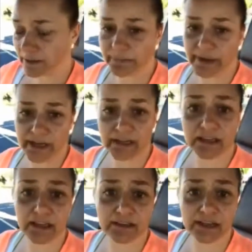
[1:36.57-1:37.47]
the
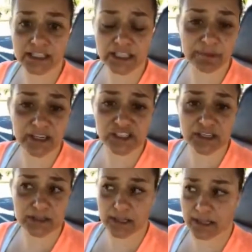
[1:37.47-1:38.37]
bunk, not to
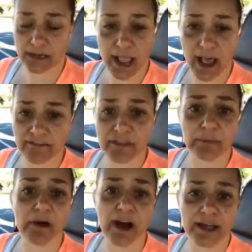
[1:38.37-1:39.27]
mention that half the
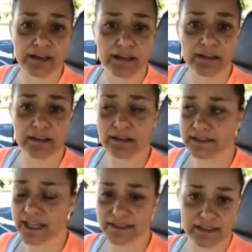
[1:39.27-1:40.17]
pod
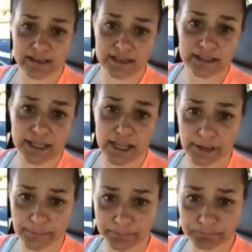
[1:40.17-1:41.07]
does this,
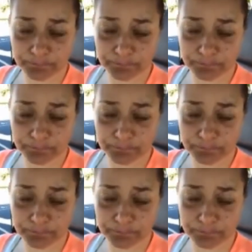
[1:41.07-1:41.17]
okay?